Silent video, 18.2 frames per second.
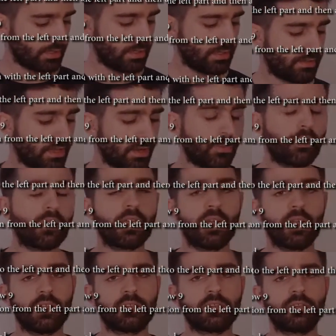And then we
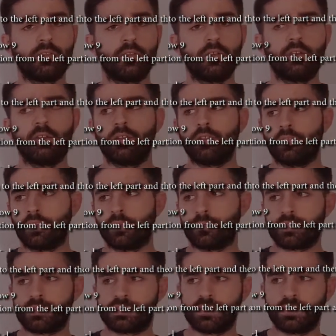got the
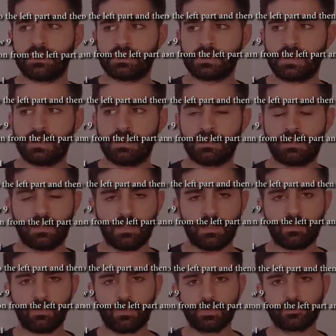percent sign
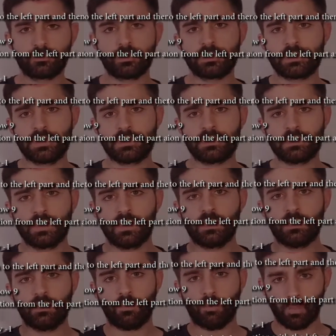equals, which is
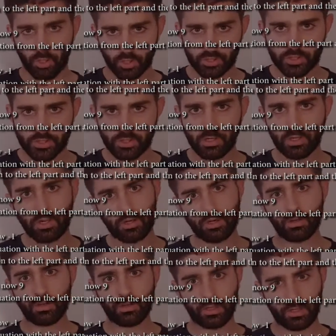
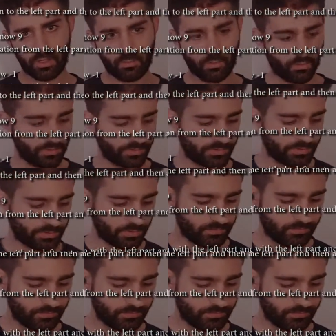modulo equals.